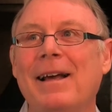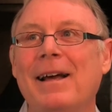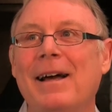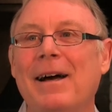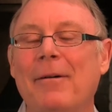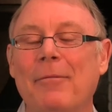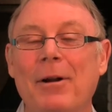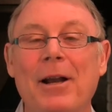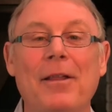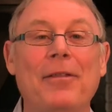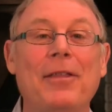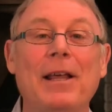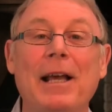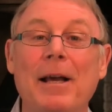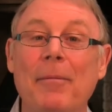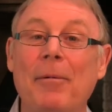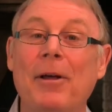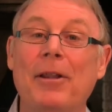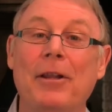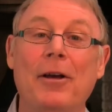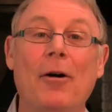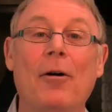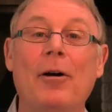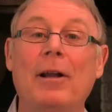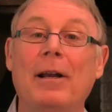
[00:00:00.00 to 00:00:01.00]
When I think
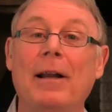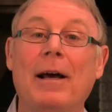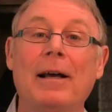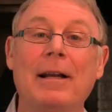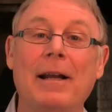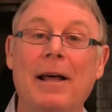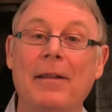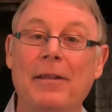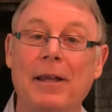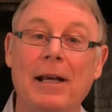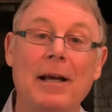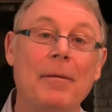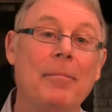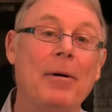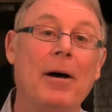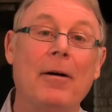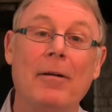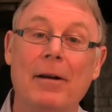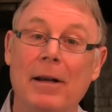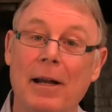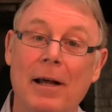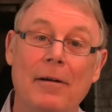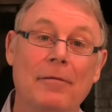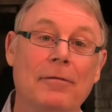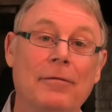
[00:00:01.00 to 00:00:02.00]
about the oil light, I think about
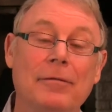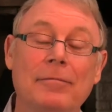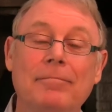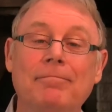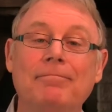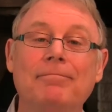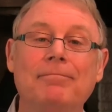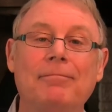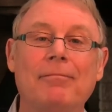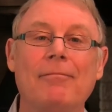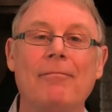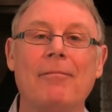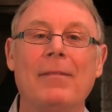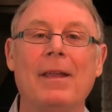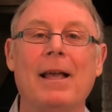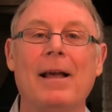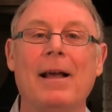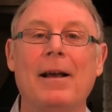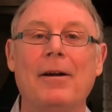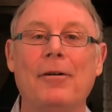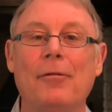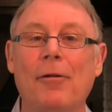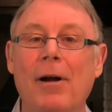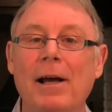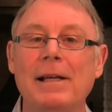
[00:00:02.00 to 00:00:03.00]
love.
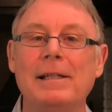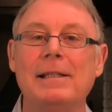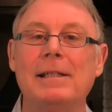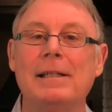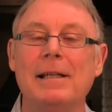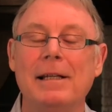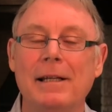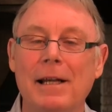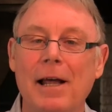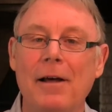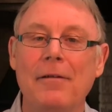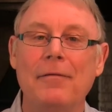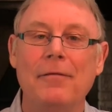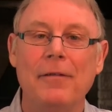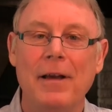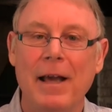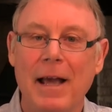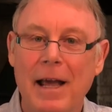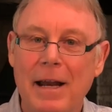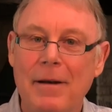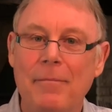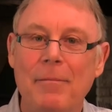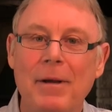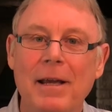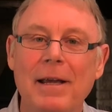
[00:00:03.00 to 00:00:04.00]
Christ's love
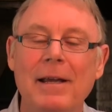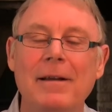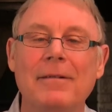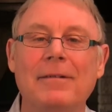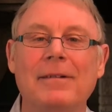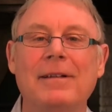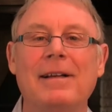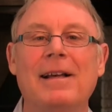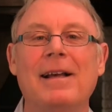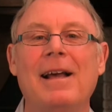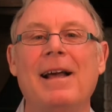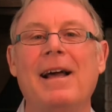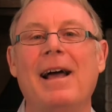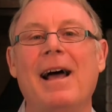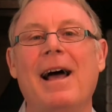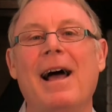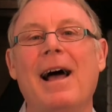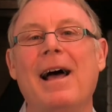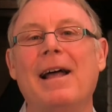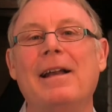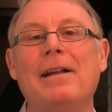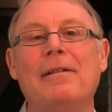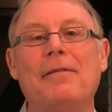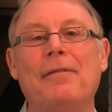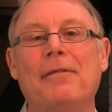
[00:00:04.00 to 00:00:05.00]
in me
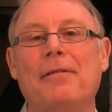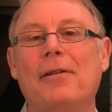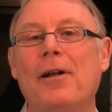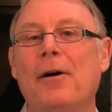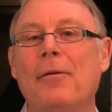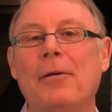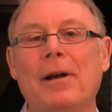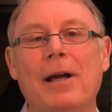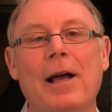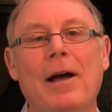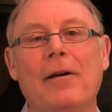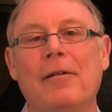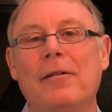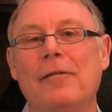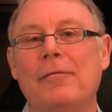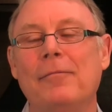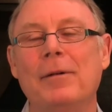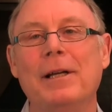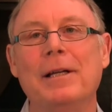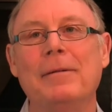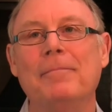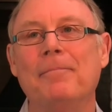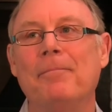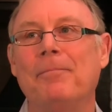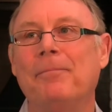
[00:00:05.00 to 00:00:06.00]
and flowing out of
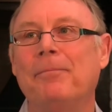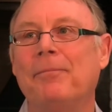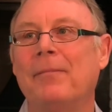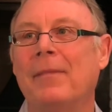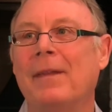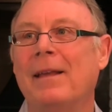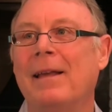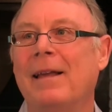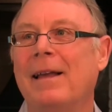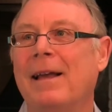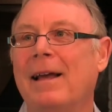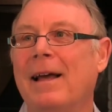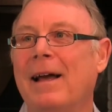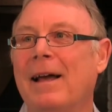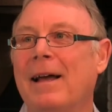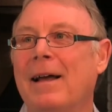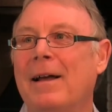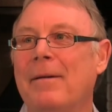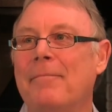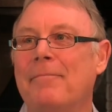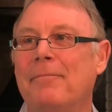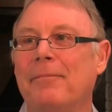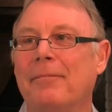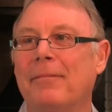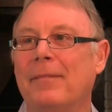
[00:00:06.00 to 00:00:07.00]
me.
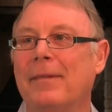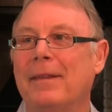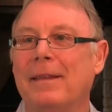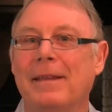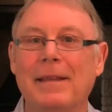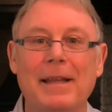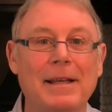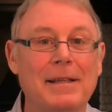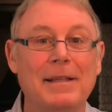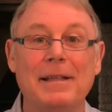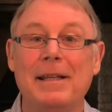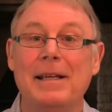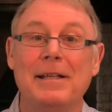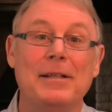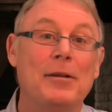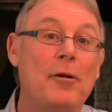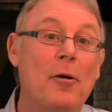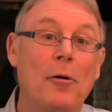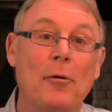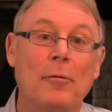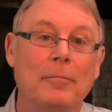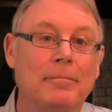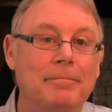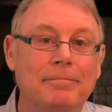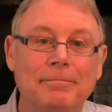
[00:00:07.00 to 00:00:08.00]
There's
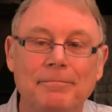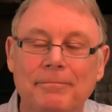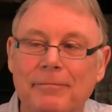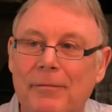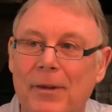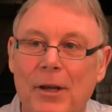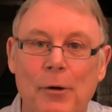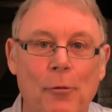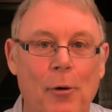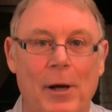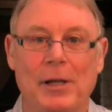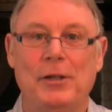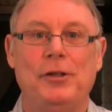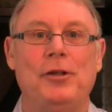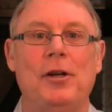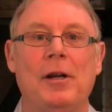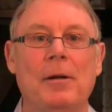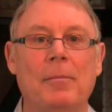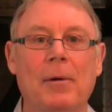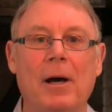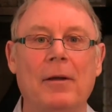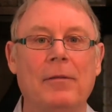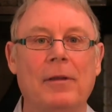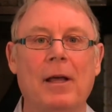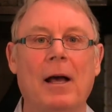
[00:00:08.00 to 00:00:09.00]
no question
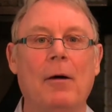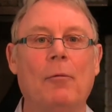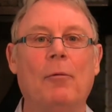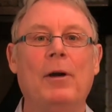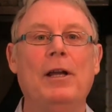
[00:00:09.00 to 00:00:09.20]
about that.